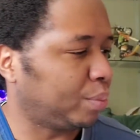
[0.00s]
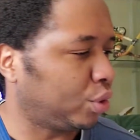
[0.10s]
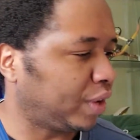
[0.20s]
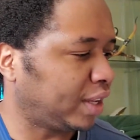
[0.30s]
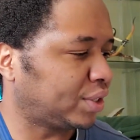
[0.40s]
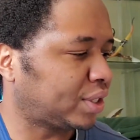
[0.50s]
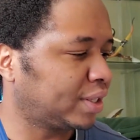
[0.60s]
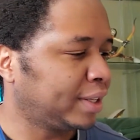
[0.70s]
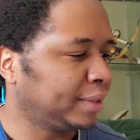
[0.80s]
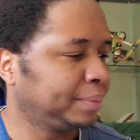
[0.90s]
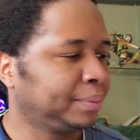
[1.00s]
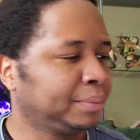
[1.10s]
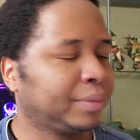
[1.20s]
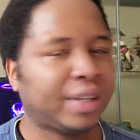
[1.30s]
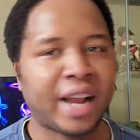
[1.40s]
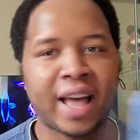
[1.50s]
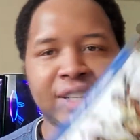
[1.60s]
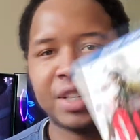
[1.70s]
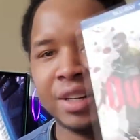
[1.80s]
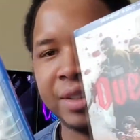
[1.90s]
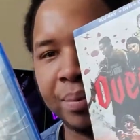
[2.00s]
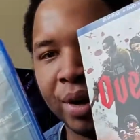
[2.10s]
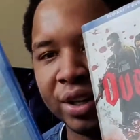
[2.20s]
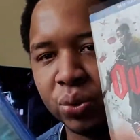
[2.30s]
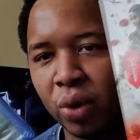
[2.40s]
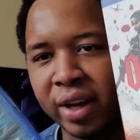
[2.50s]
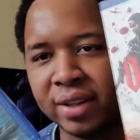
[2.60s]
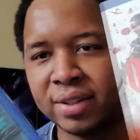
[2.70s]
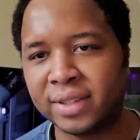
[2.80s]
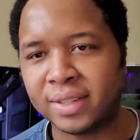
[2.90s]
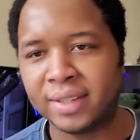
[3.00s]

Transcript: of movies that I accidentally bought twice.